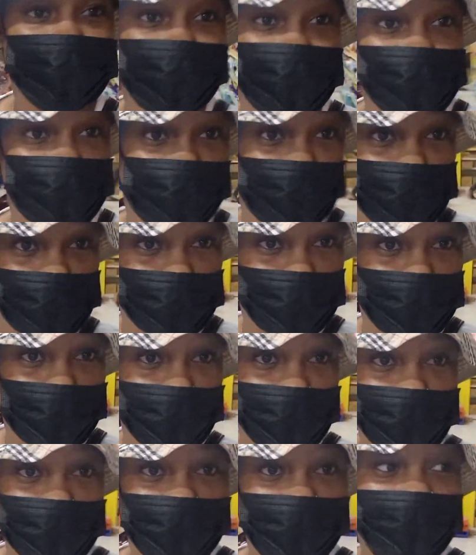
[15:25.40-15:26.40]
them what we want
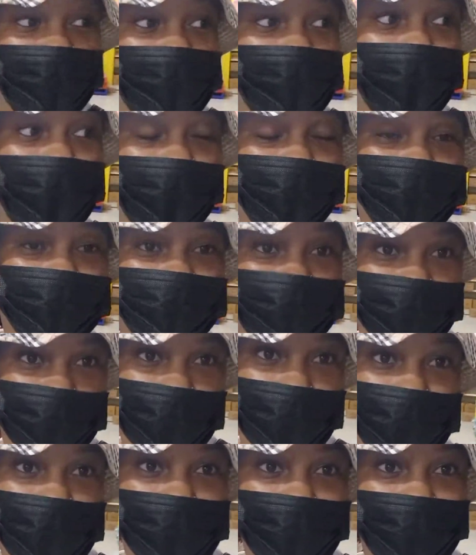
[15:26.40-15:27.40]
uh, and
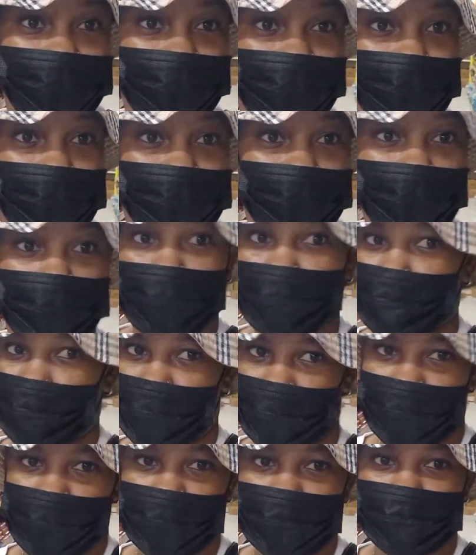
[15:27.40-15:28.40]
then with a
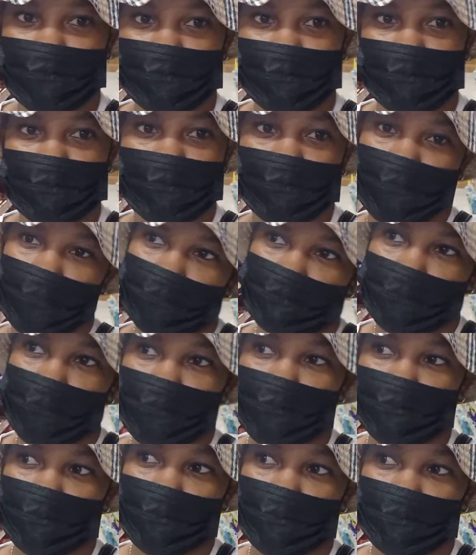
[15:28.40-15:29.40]
cash out, doing my
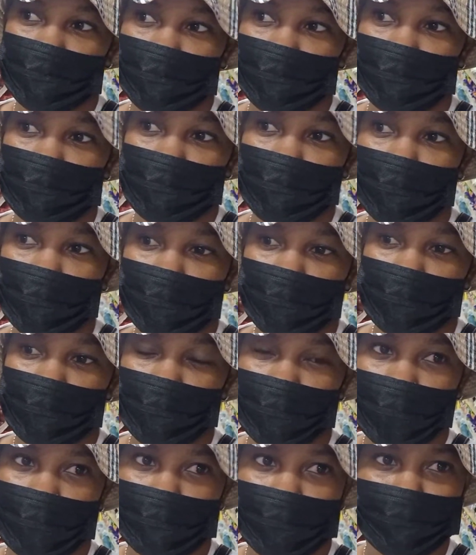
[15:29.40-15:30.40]
show now.
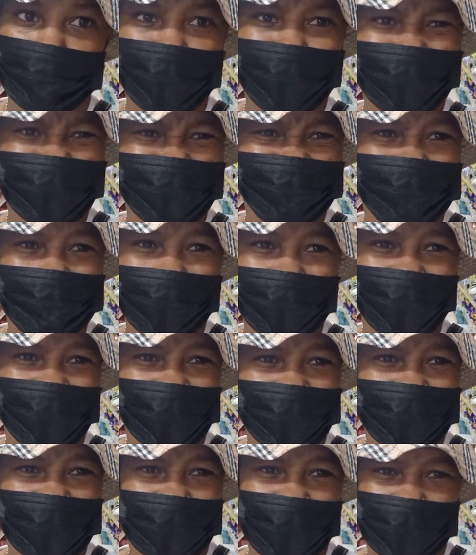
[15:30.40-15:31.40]
Oh because everybody
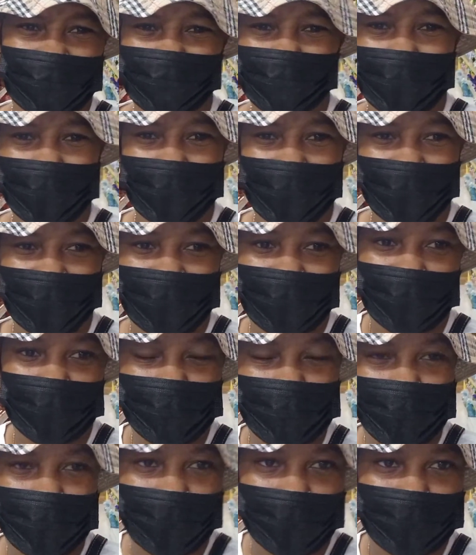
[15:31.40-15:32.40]
just in the supermarket I
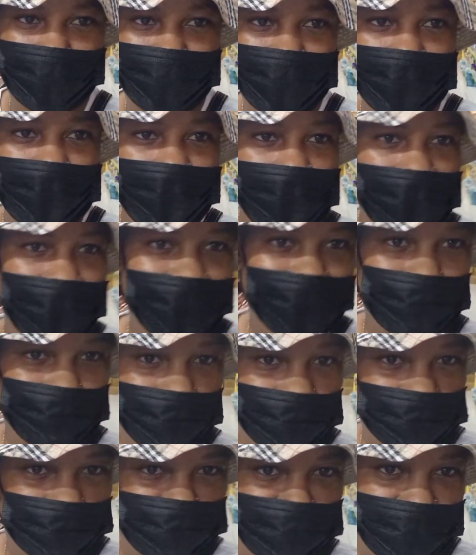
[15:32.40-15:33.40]
look for me. And I
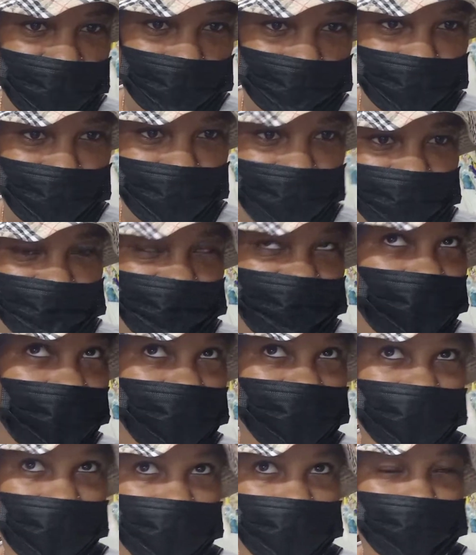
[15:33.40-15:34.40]
want to Charlie my arm
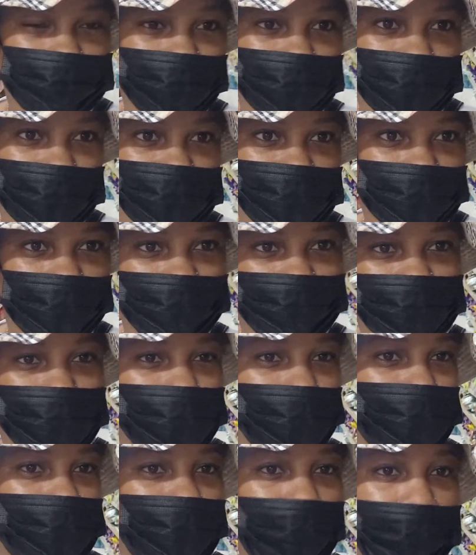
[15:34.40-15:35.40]
because I look a bit of stuff,
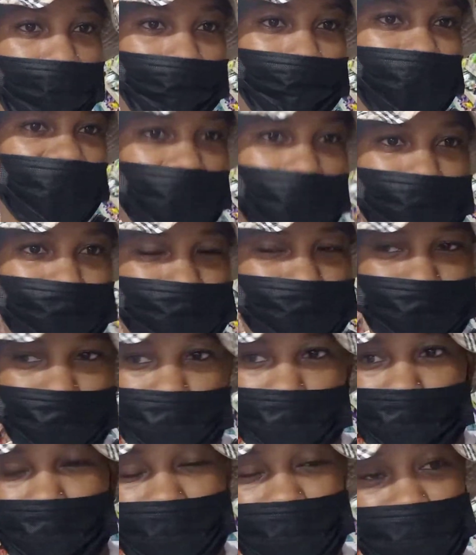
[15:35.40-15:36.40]
so I can't put it
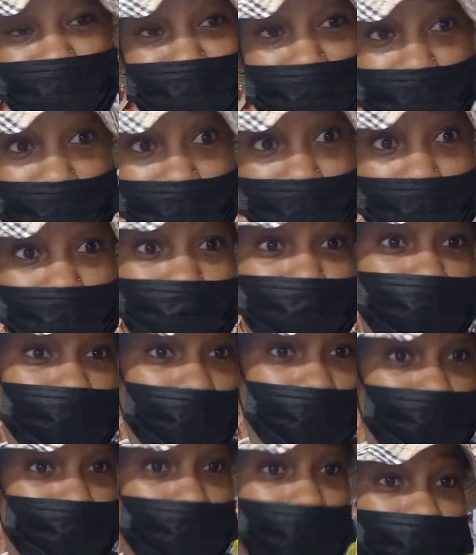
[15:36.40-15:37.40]
down kind of Charlie. So
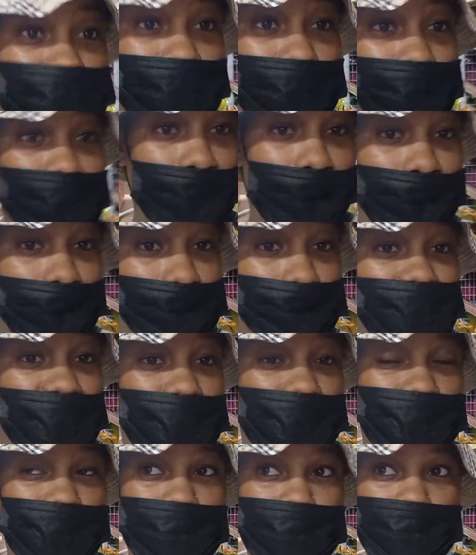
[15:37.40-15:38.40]
anyways,
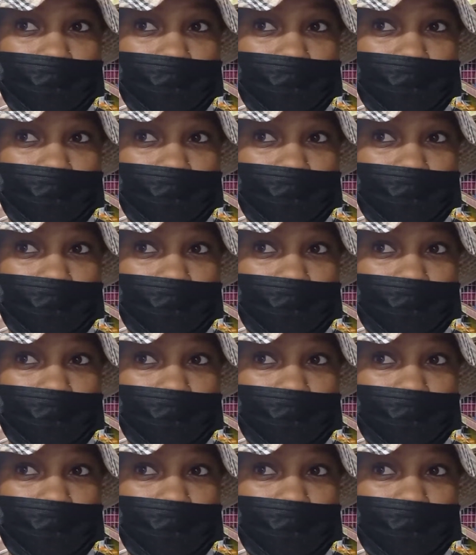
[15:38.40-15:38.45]
me,